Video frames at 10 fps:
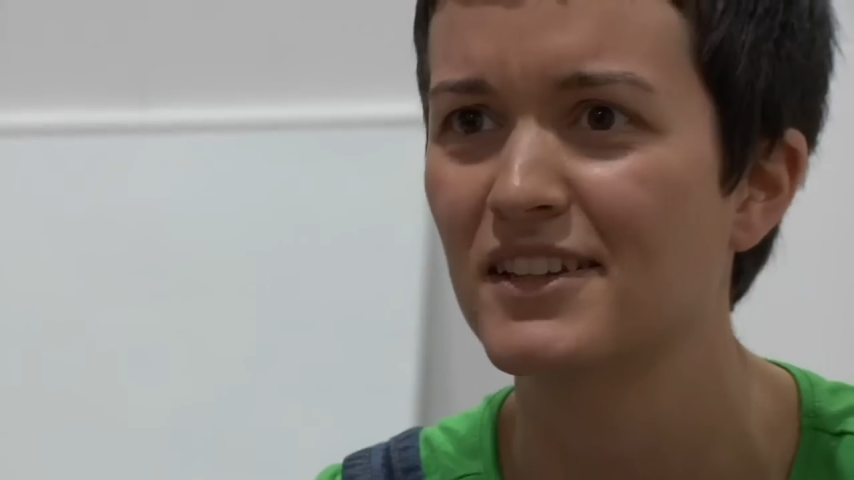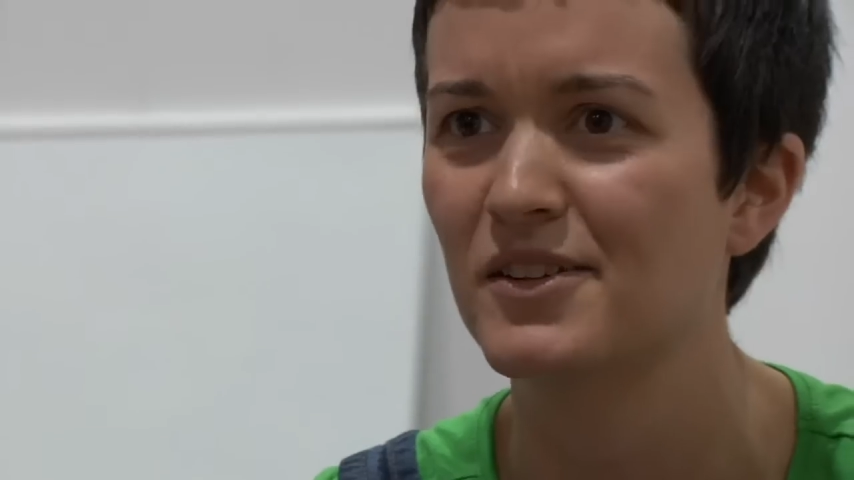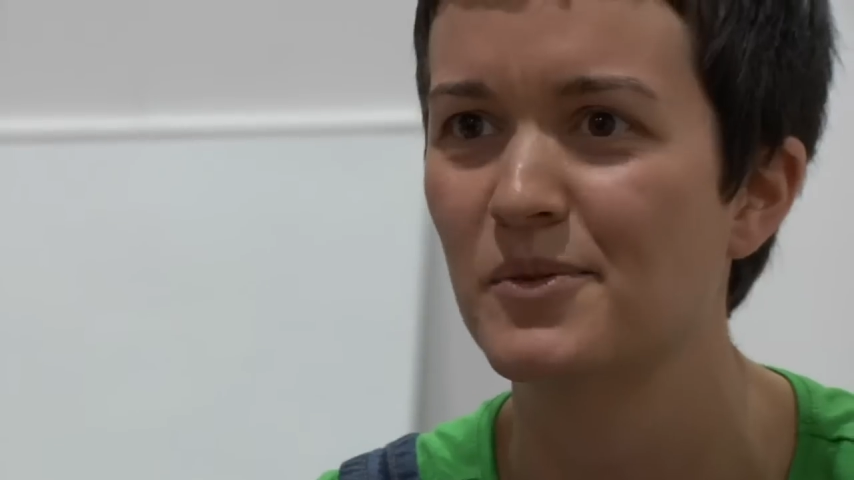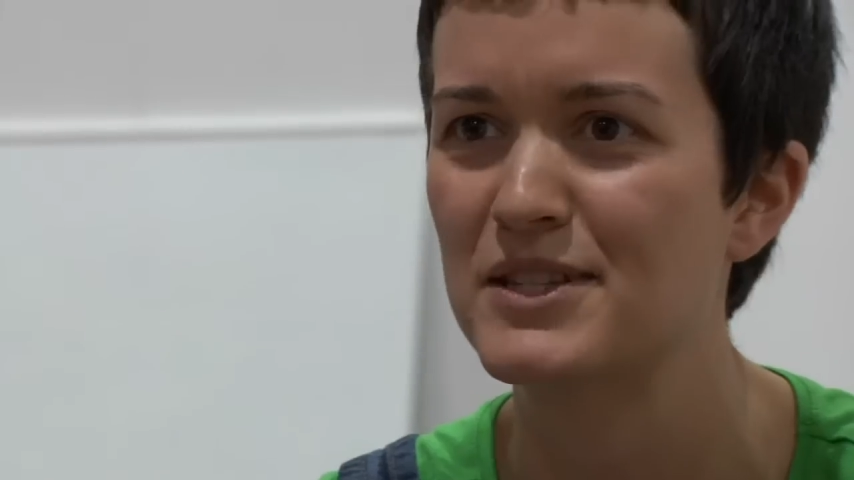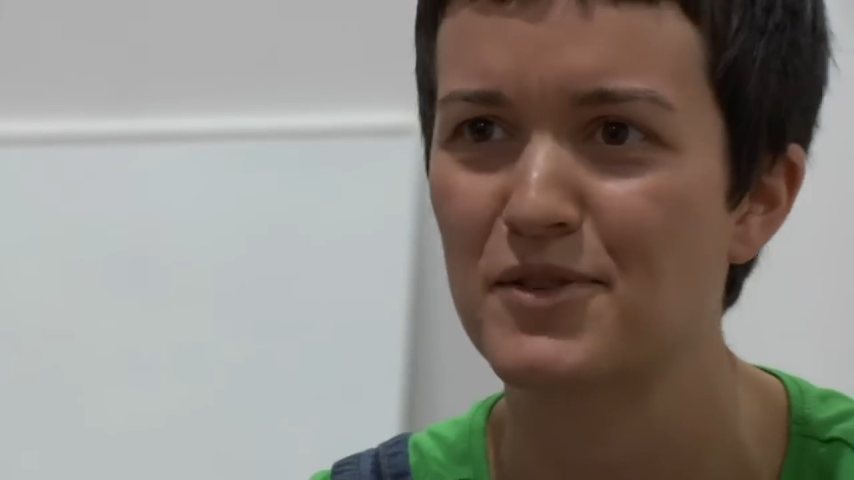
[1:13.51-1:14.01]
you
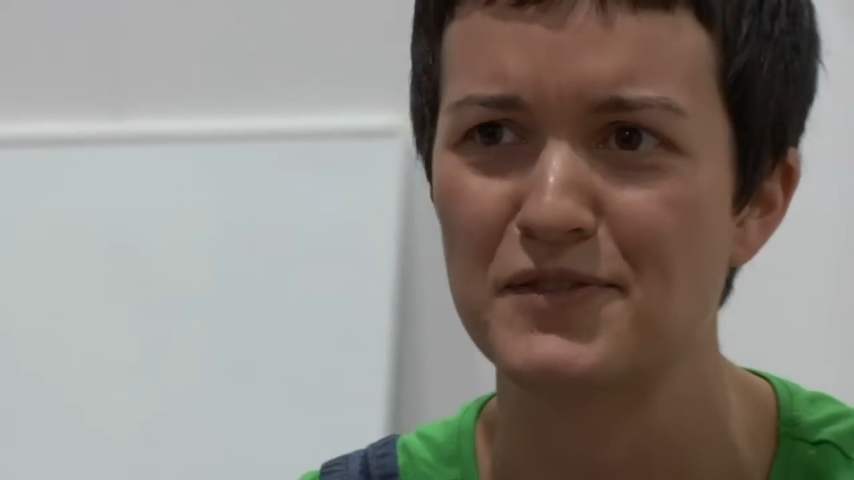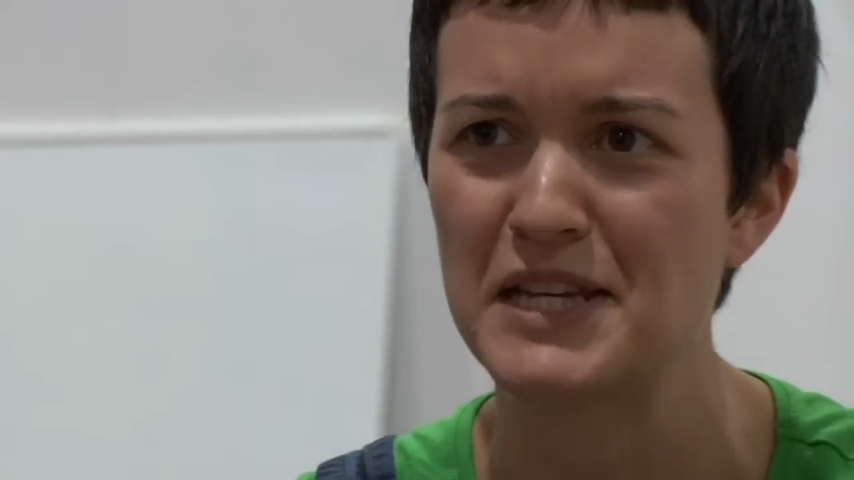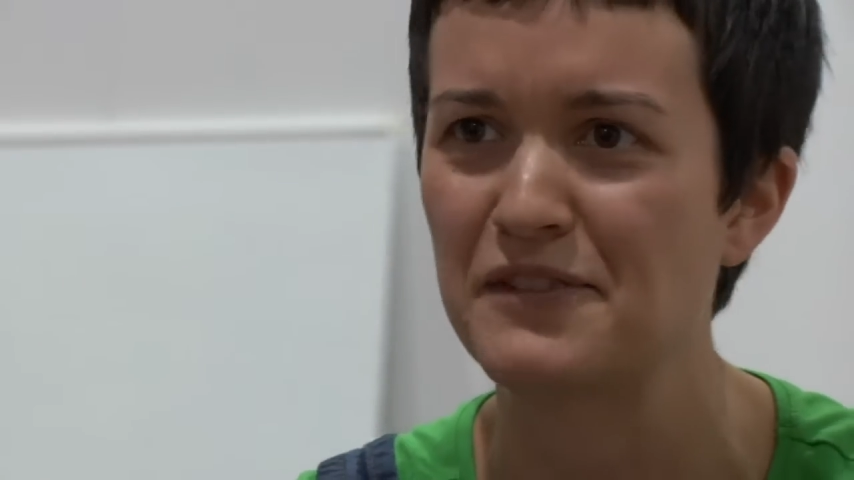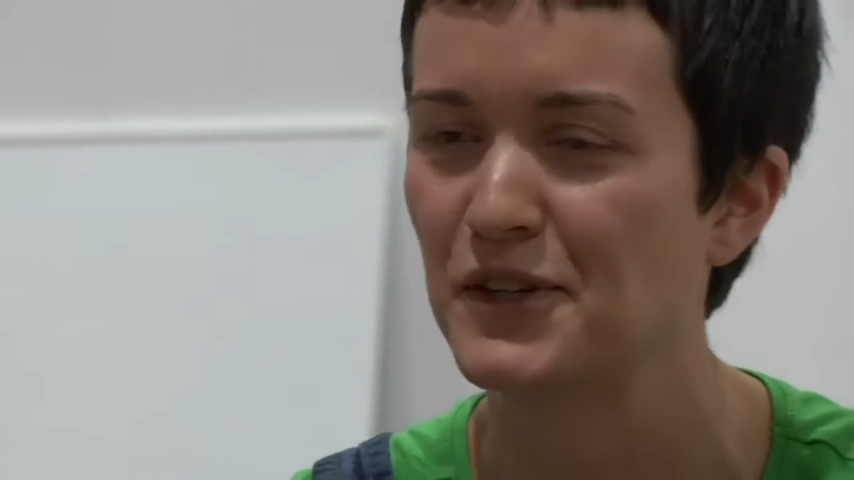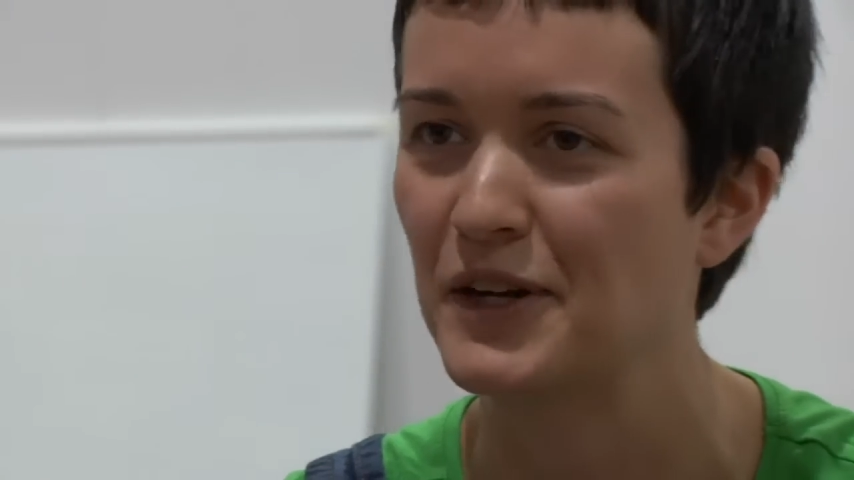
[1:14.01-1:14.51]
know, we sort of
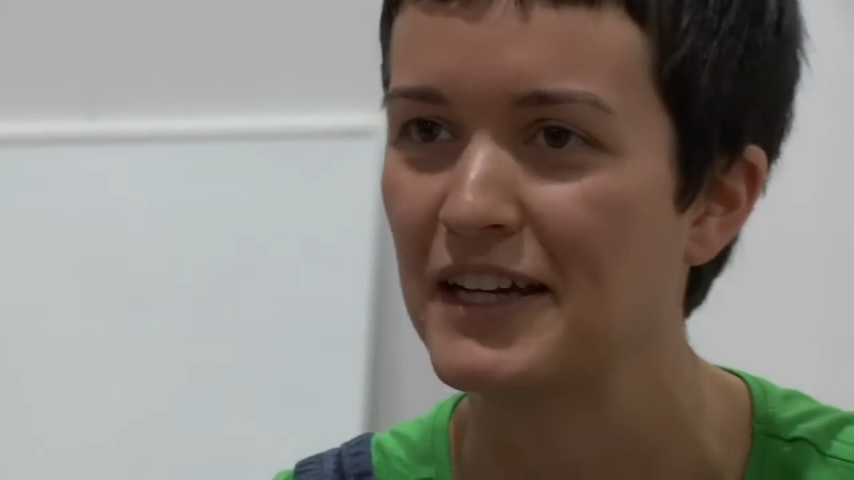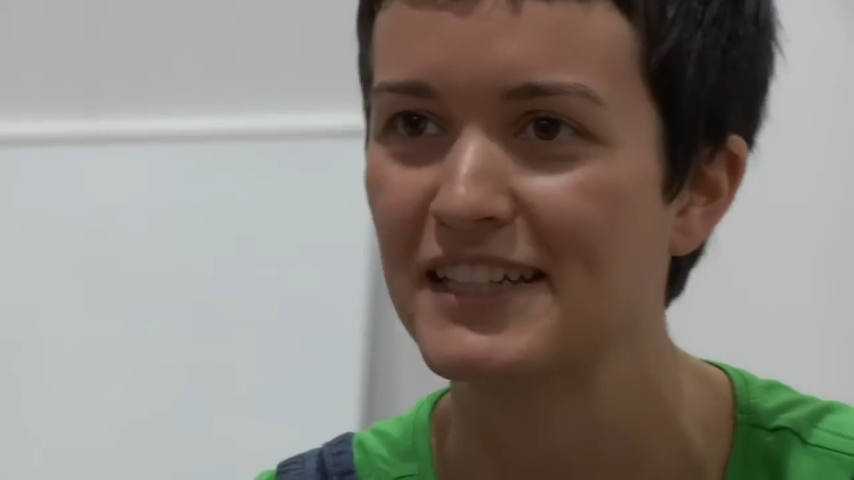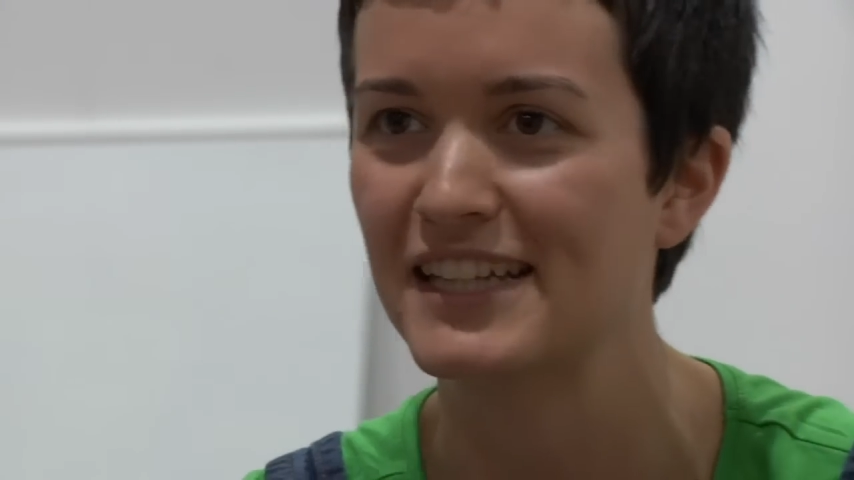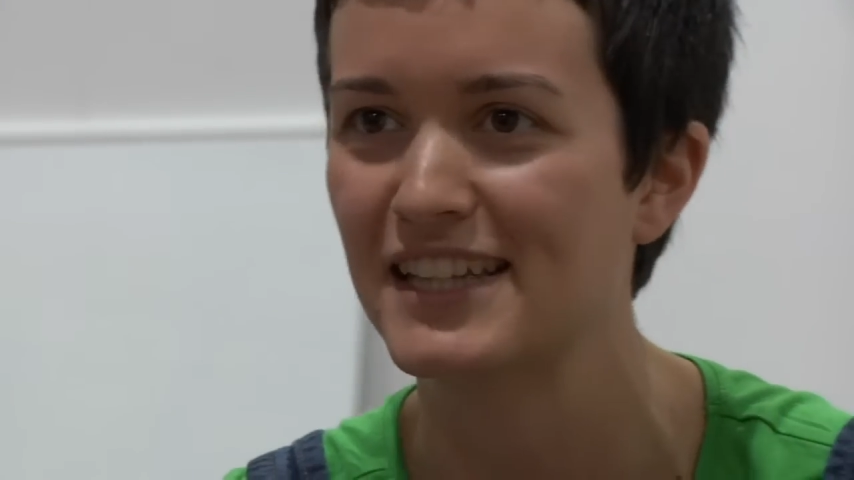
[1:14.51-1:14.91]
take for granted,